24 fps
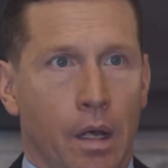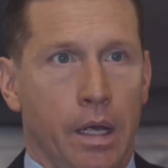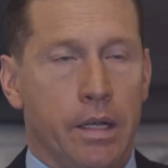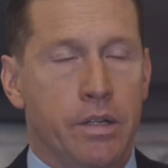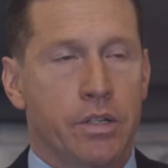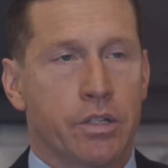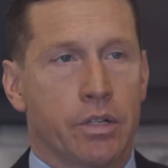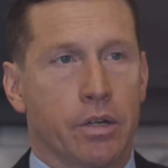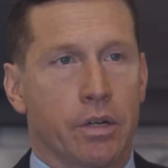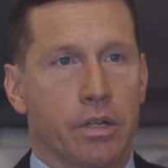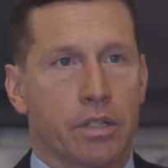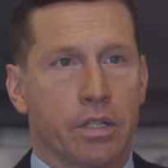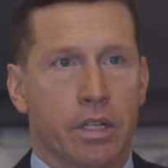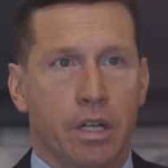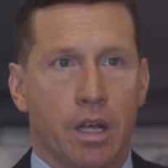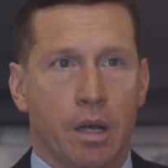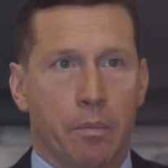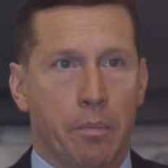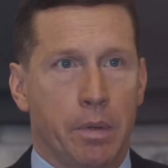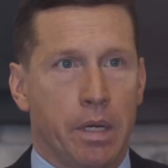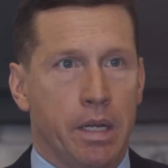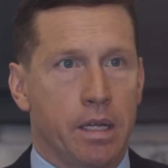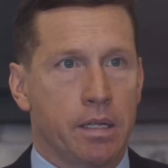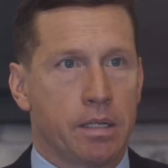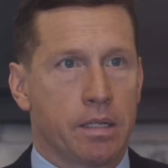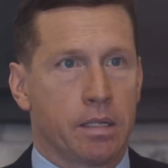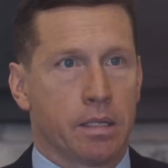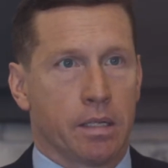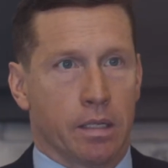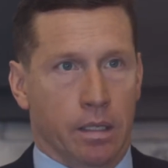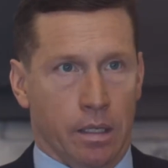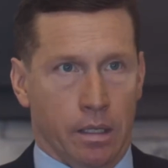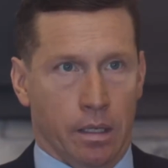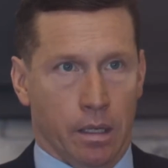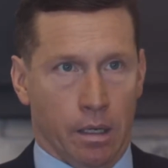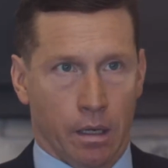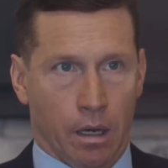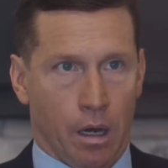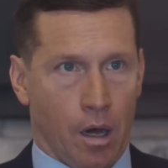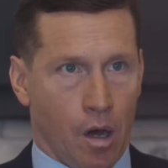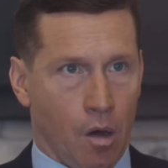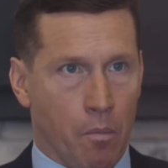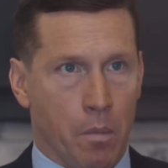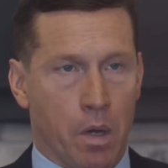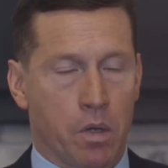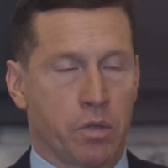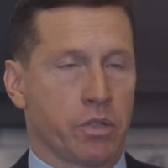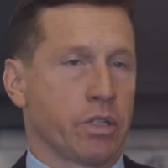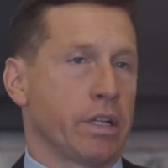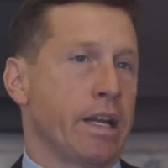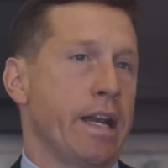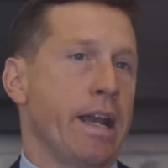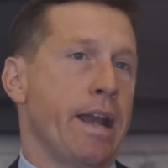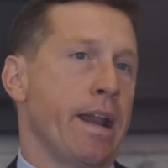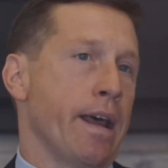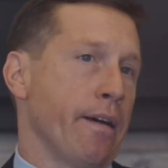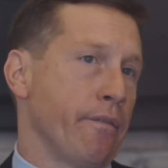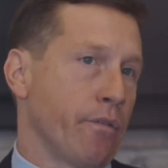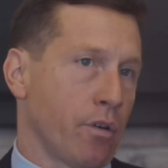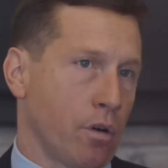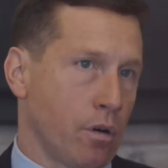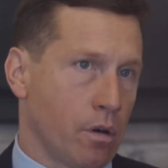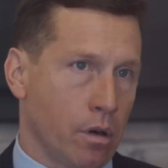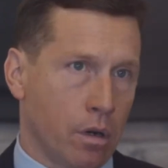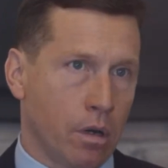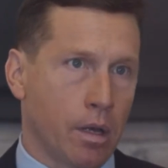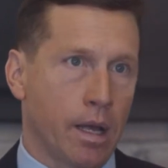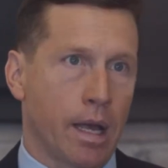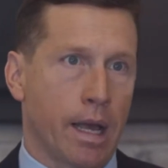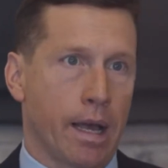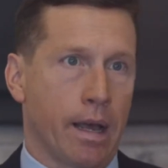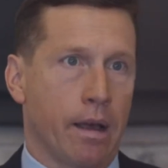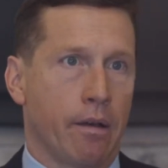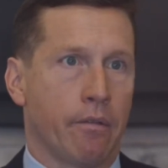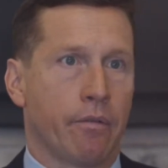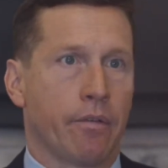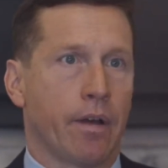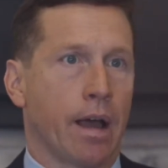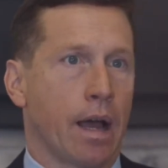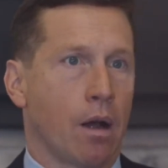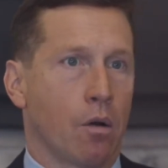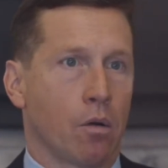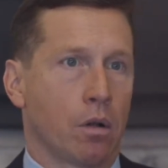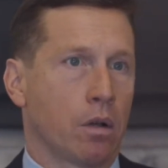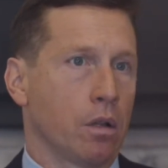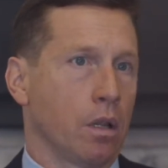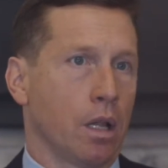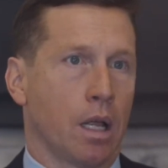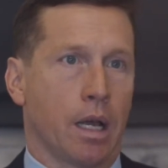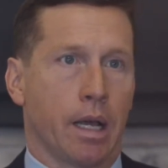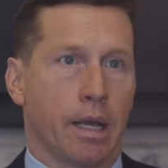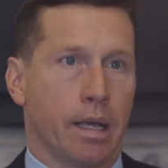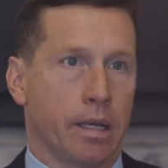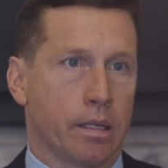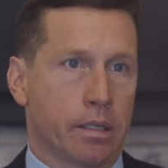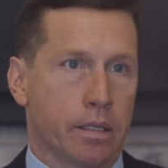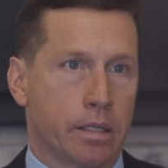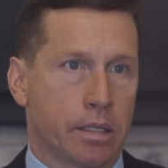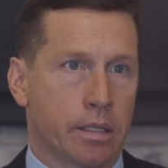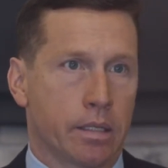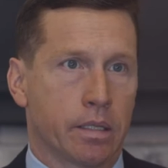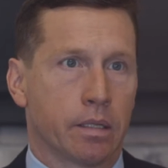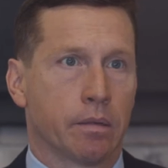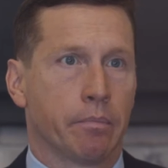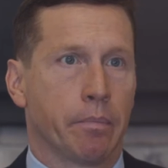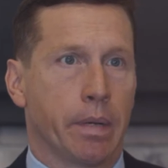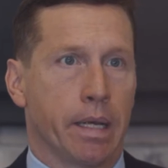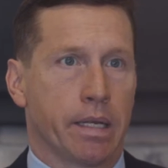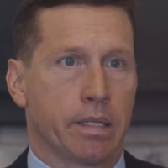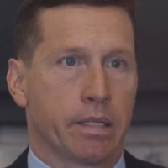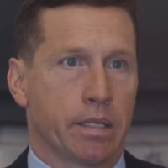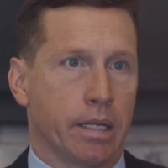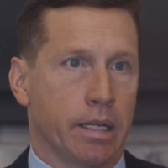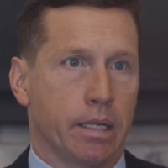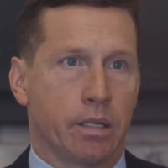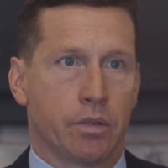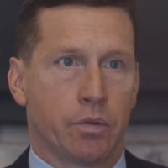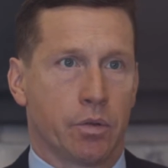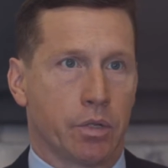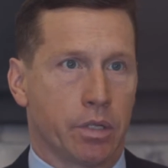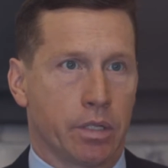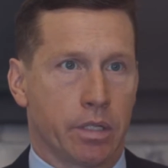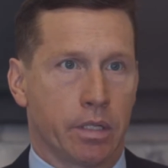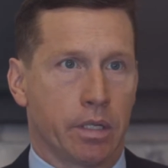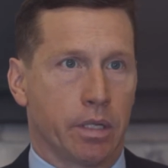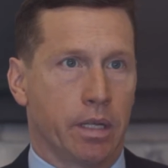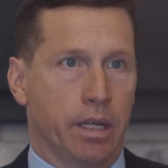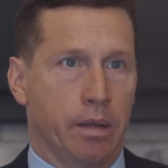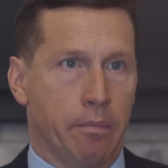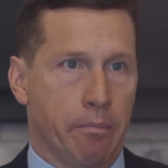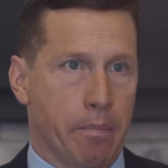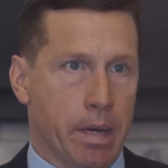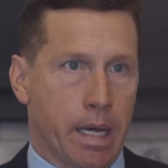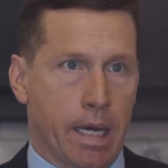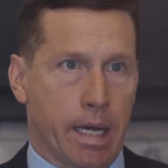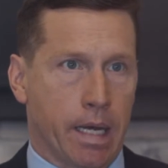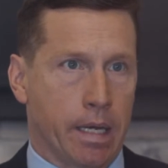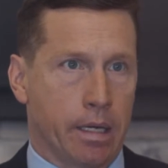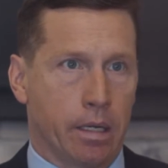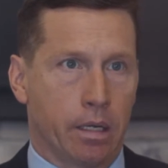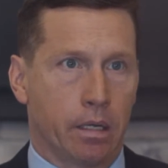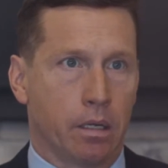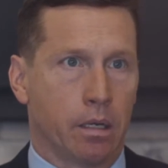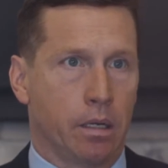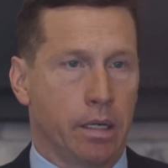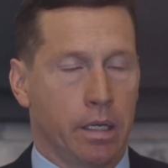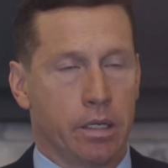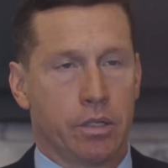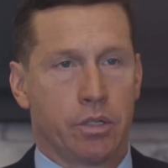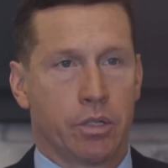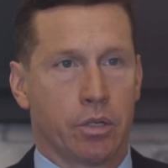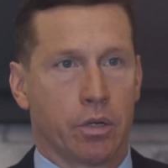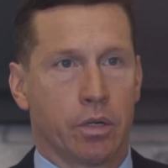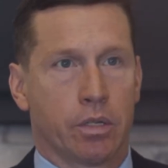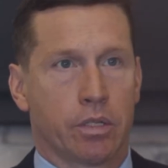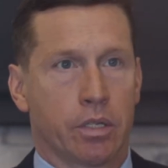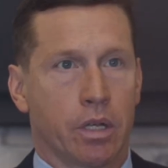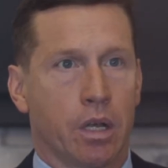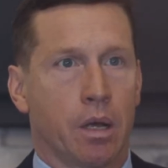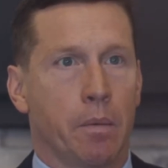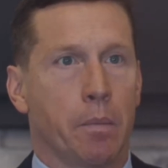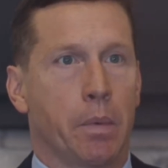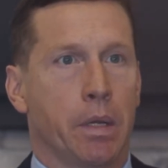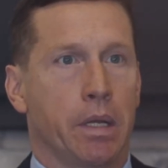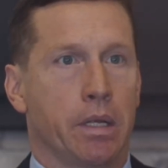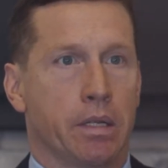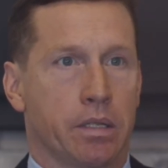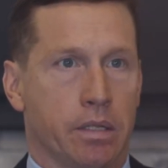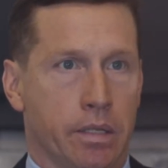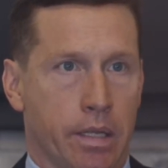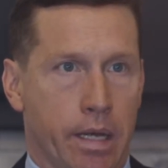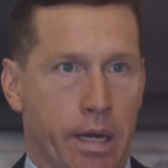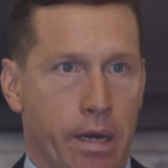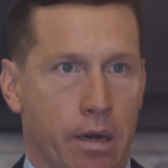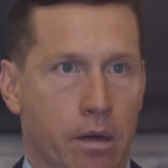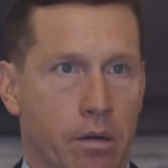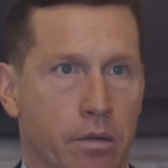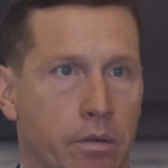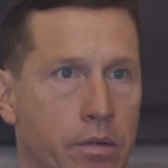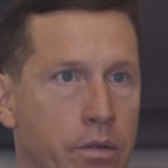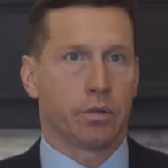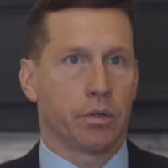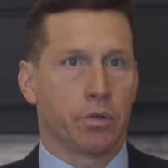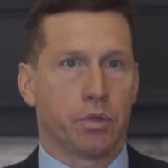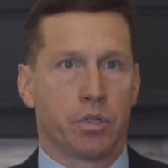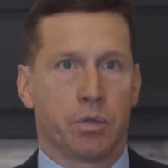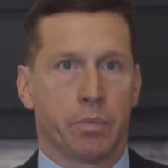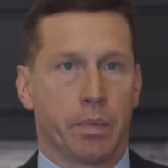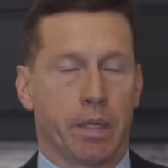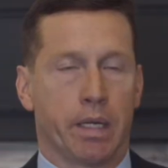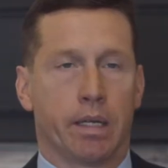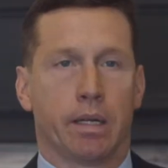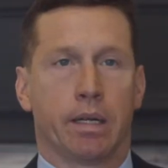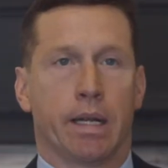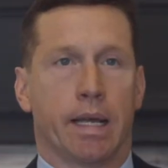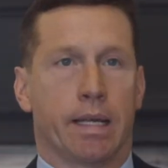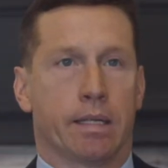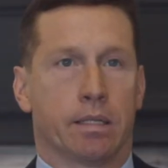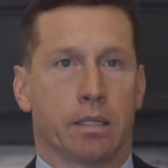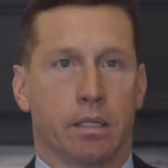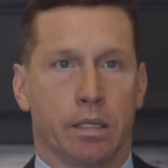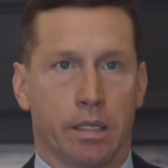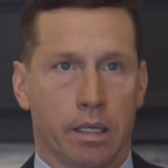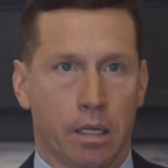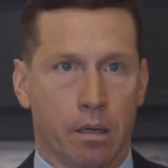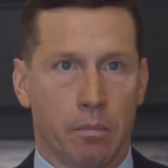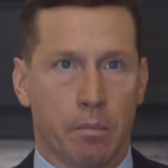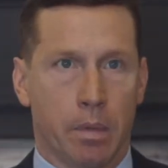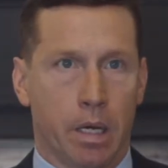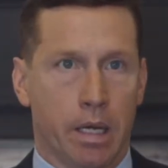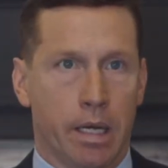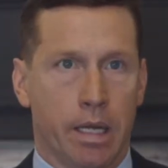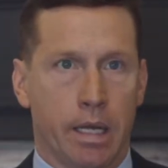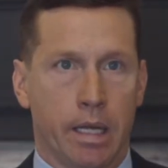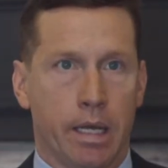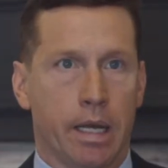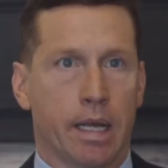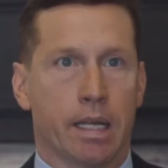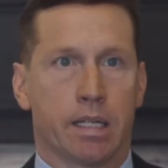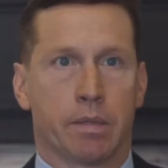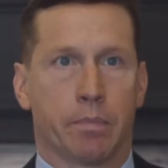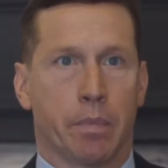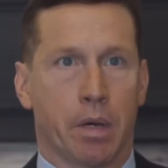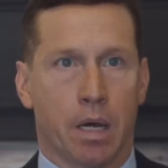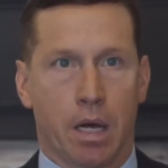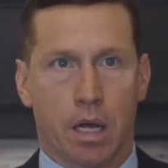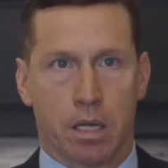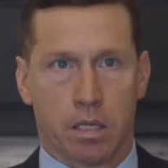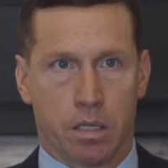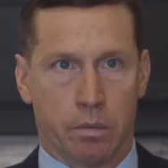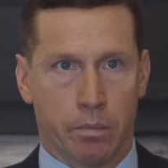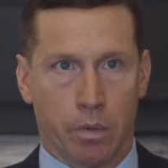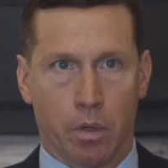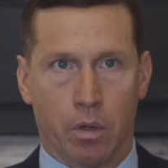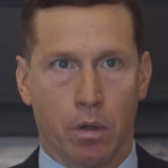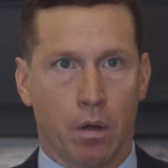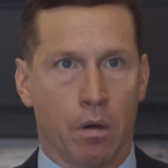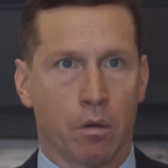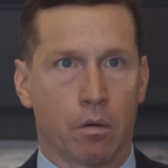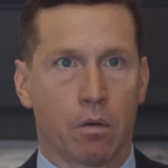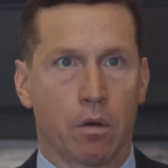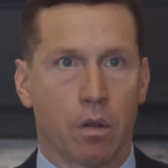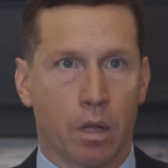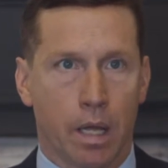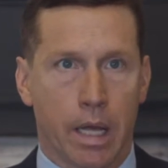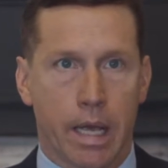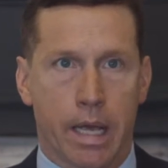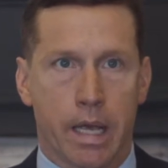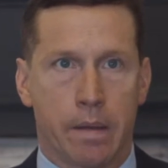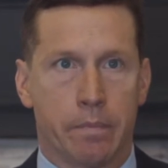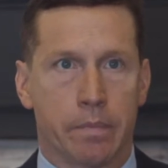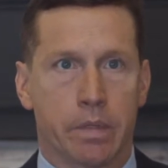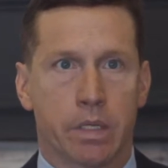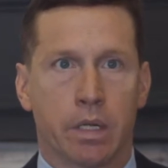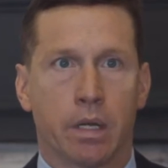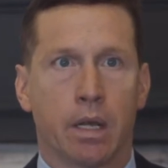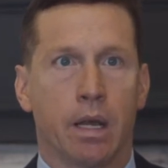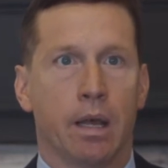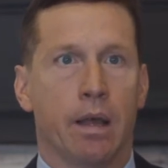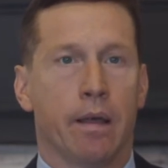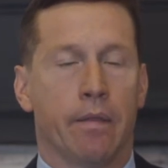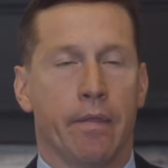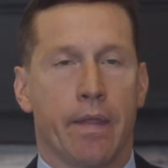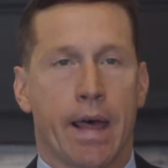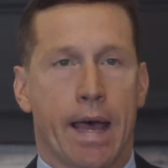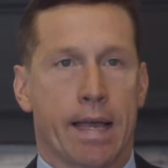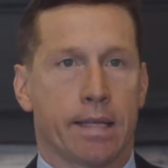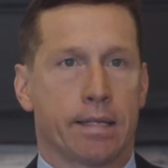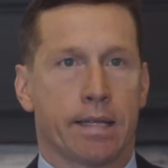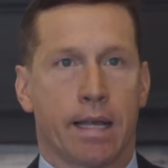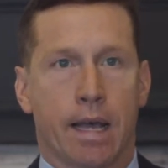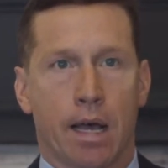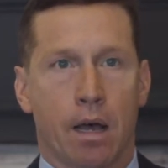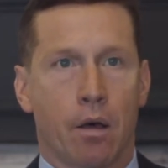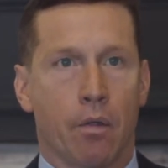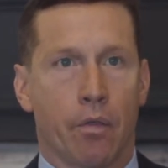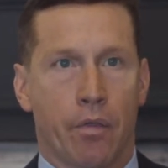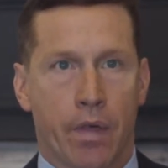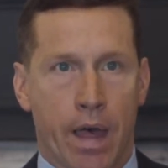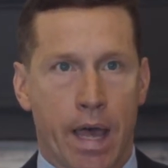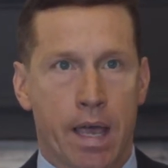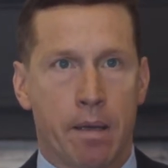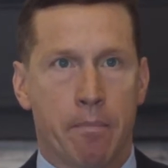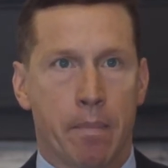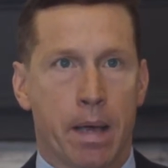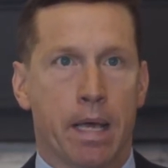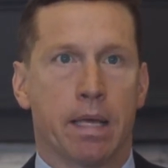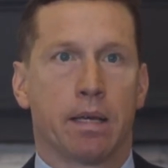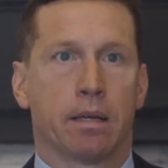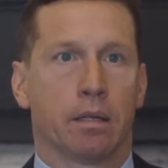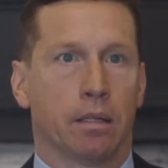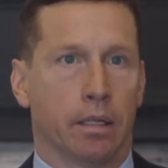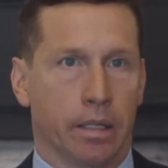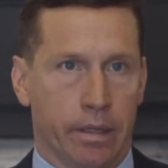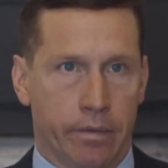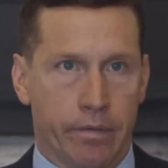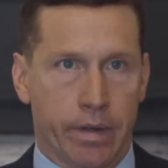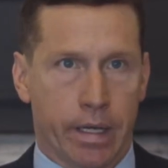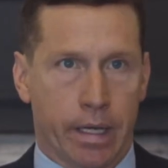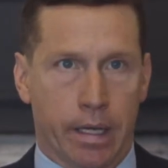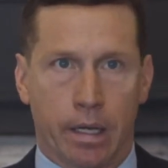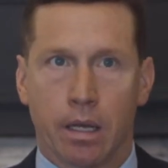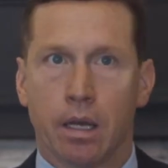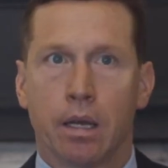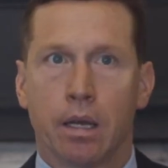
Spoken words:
Insurance companies almost never have our clients' best interest in mind. An insurance company is there to spend as little money as possible on claims. That's how they make a living.